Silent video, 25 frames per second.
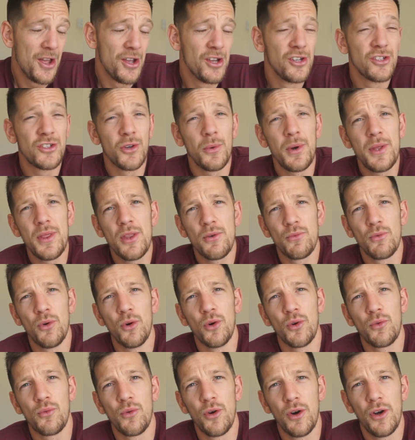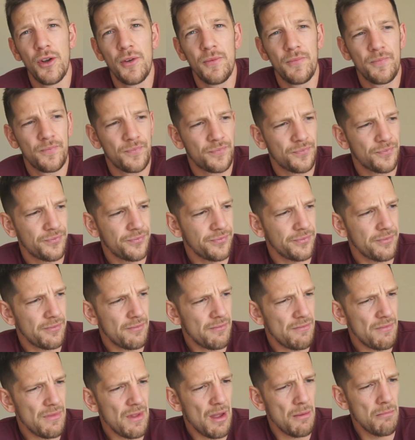So in the ruck run,
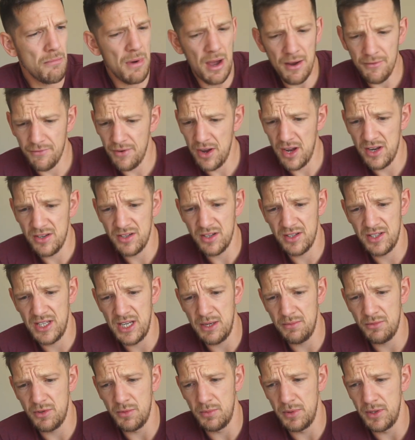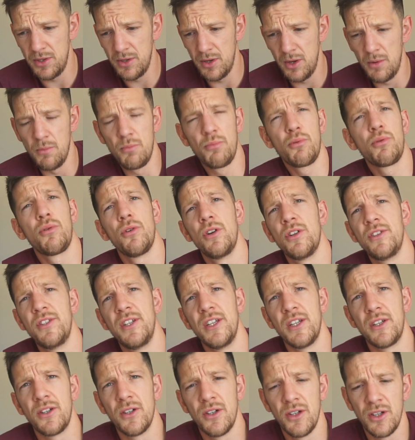Mat Fraser seemed to be doing
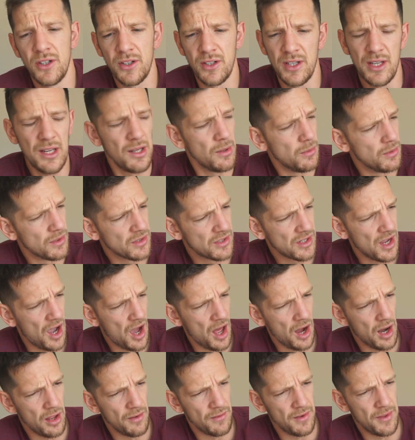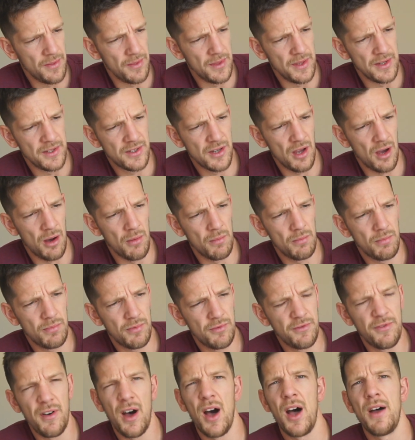pretty good. He was kind of in the top
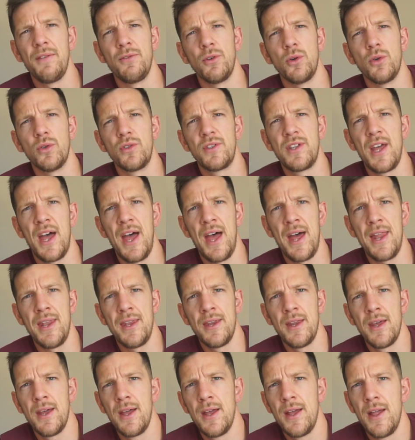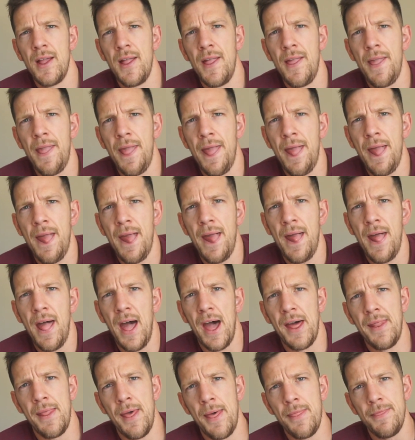5 or 10.
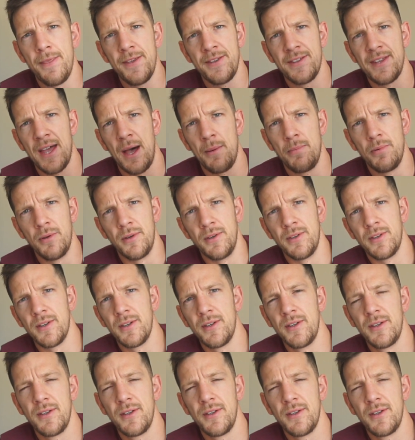And then this happened.